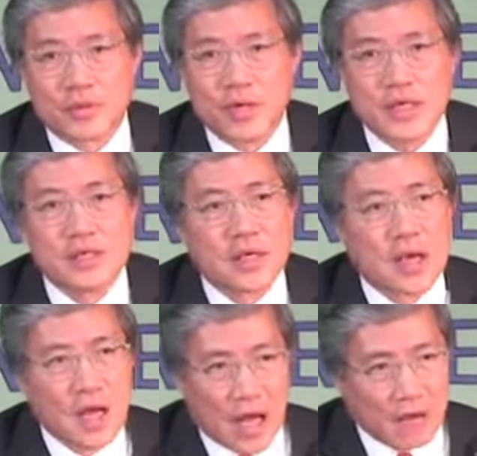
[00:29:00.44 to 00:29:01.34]
Greece,
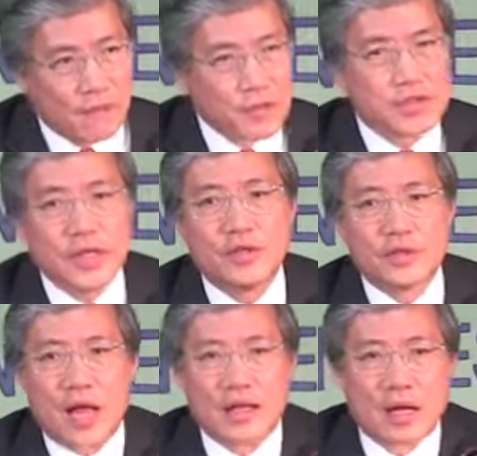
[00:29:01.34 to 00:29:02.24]
are forced
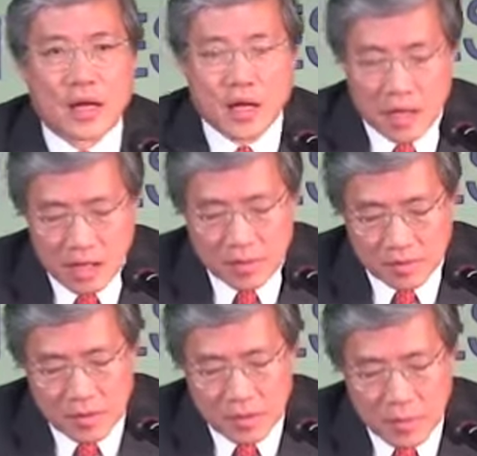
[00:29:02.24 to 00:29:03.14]
into that
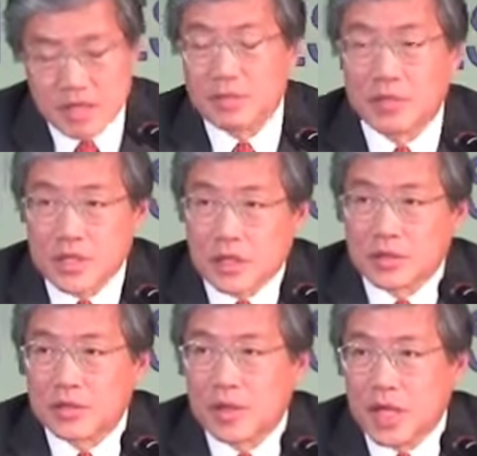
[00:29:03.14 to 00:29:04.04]
budget
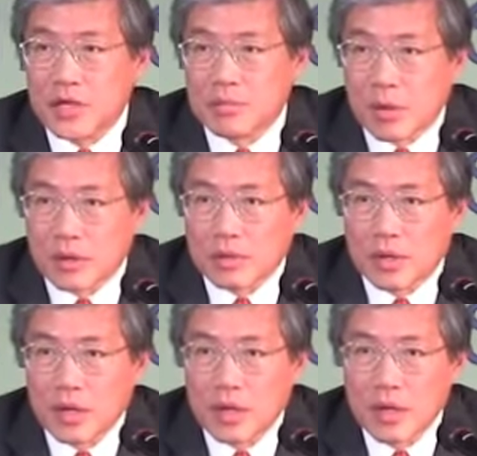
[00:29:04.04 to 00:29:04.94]
consolidation mode.
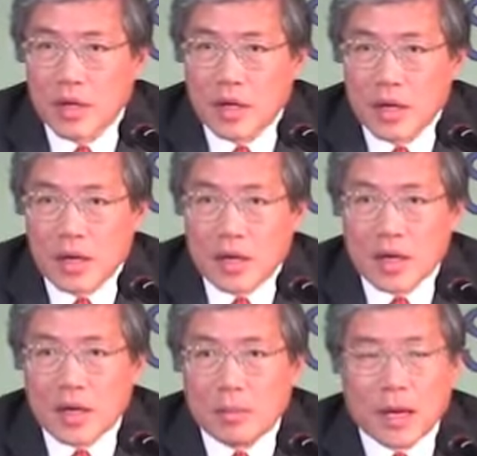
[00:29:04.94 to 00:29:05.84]

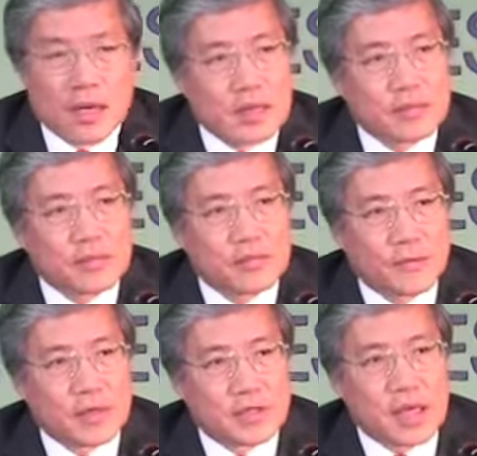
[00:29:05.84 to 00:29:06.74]
But
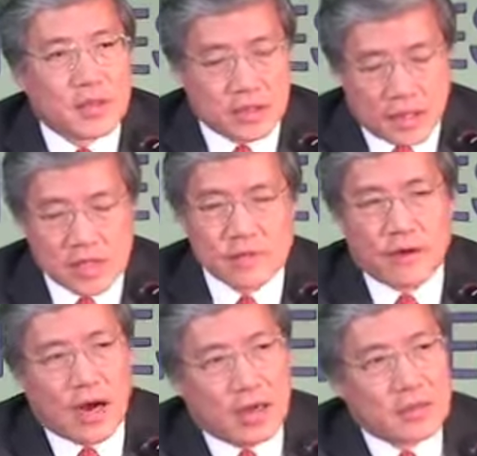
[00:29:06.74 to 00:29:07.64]
for example, in the case of
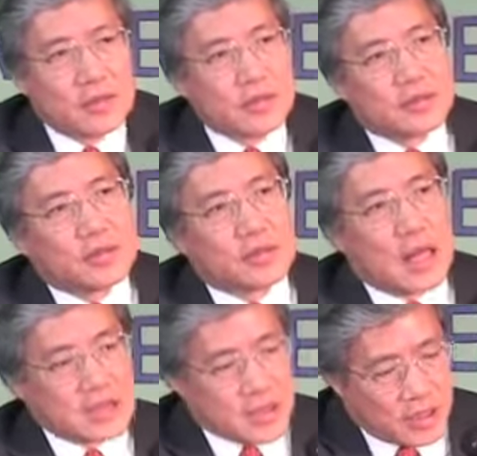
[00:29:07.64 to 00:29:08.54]
Ireland,
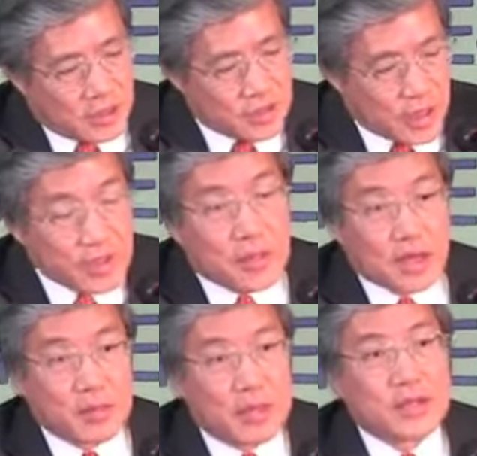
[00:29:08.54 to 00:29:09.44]
as they are trying to
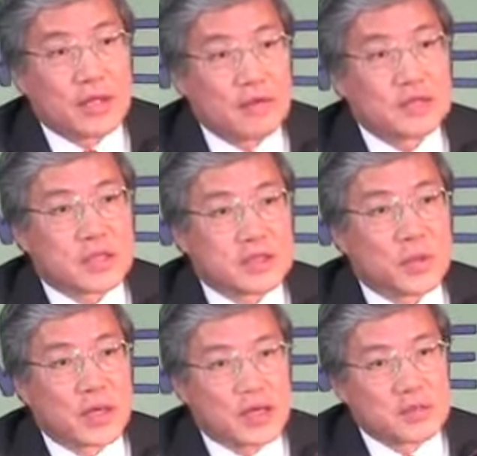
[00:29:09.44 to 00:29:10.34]
cut the budget deficit as
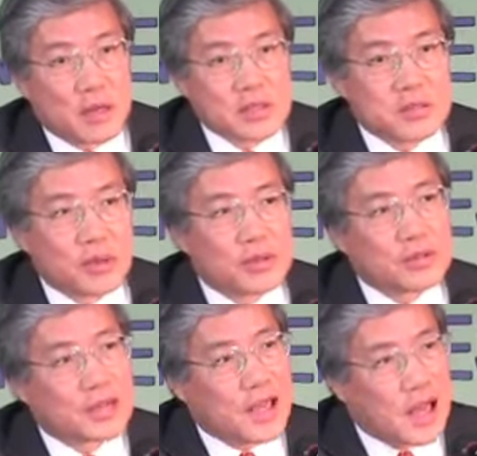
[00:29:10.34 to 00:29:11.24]
quickly as
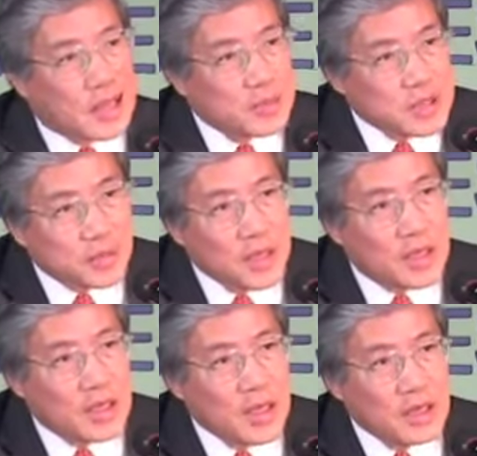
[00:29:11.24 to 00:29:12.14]
possible, the economy is
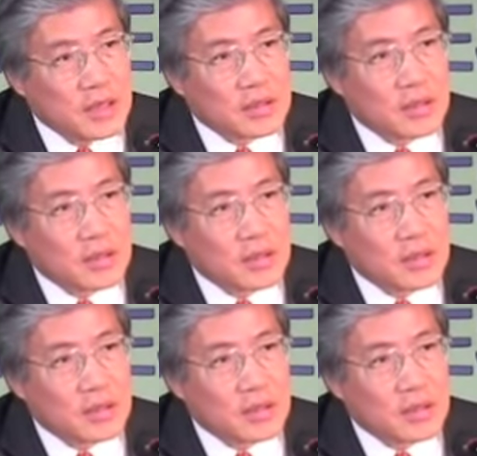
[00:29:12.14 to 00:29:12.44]
weakening.